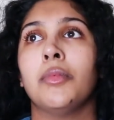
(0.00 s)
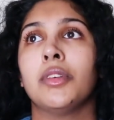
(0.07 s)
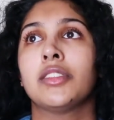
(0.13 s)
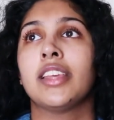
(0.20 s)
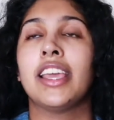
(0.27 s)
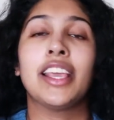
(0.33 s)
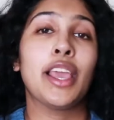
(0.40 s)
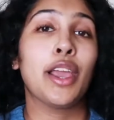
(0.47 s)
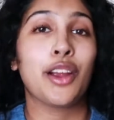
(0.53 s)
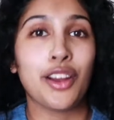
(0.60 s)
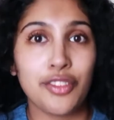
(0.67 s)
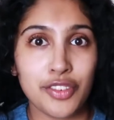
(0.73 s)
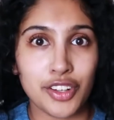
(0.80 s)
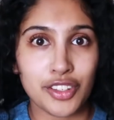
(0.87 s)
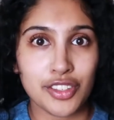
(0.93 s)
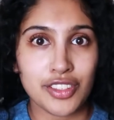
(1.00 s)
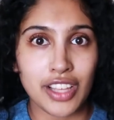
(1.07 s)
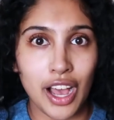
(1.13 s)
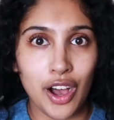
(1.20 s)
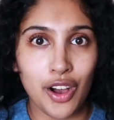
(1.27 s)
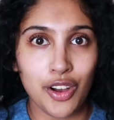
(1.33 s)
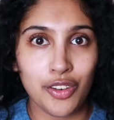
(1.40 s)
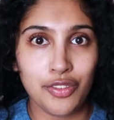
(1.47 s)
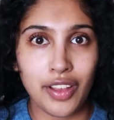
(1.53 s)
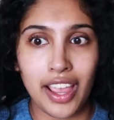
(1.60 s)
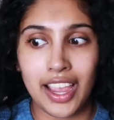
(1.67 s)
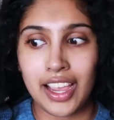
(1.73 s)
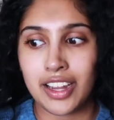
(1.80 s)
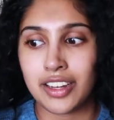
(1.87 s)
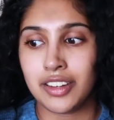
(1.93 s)
take care of yourself
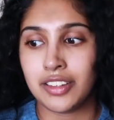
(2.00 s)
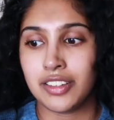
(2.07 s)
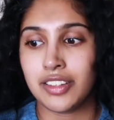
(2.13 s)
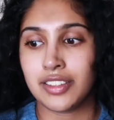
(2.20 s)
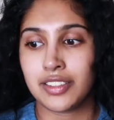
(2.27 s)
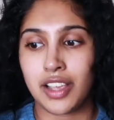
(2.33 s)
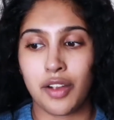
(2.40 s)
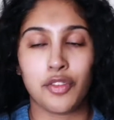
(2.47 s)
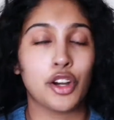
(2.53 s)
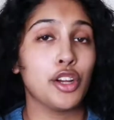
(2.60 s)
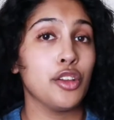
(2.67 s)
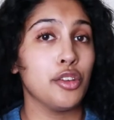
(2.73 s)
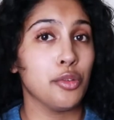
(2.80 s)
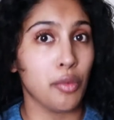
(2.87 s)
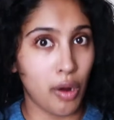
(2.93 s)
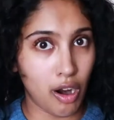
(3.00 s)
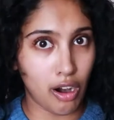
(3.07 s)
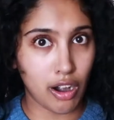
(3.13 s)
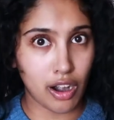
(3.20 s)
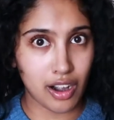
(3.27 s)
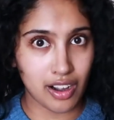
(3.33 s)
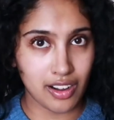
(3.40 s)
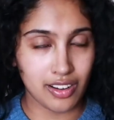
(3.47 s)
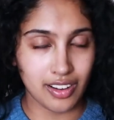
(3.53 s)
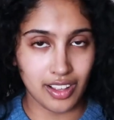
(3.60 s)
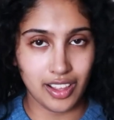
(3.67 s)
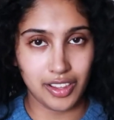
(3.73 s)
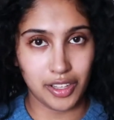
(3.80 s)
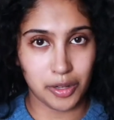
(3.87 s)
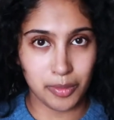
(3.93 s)
and discover who you are
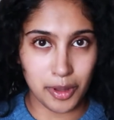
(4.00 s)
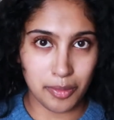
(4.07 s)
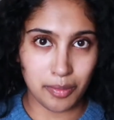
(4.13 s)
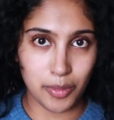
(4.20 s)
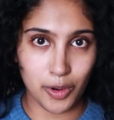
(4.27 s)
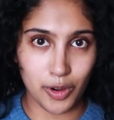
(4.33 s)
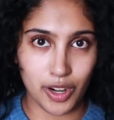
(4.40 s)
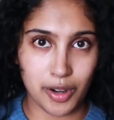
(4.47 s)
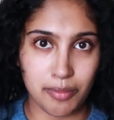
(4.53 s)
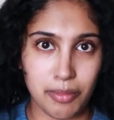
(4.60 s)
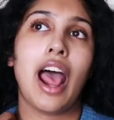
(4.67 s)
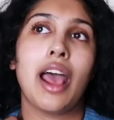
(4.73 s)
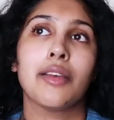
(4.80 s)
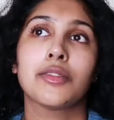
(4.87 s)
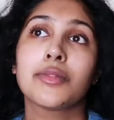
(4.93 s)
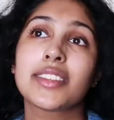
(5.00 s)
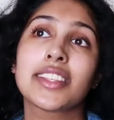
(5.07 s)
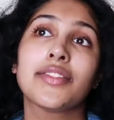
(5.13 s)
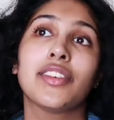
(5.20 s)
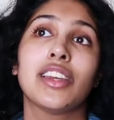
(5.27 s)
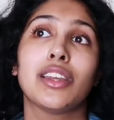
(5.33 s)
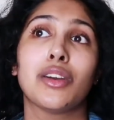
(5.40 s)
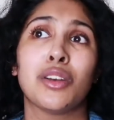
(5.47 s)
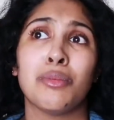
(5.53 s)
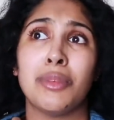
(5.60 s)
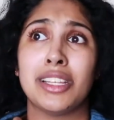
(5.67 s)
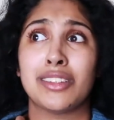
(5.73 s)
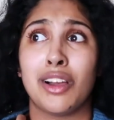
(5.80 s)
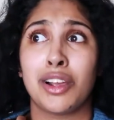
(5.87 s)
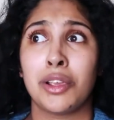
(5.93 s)
a little bit more. I'm specifically going to be
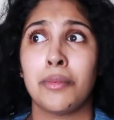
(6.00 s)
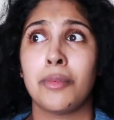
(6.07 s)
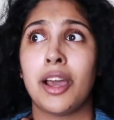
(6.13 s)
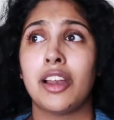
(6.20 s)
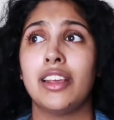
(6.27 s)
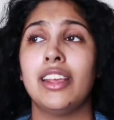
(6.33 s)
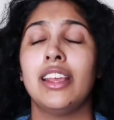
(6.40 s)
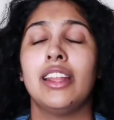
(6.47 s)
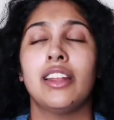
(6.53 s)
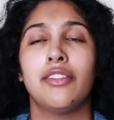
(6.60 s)
talking about it in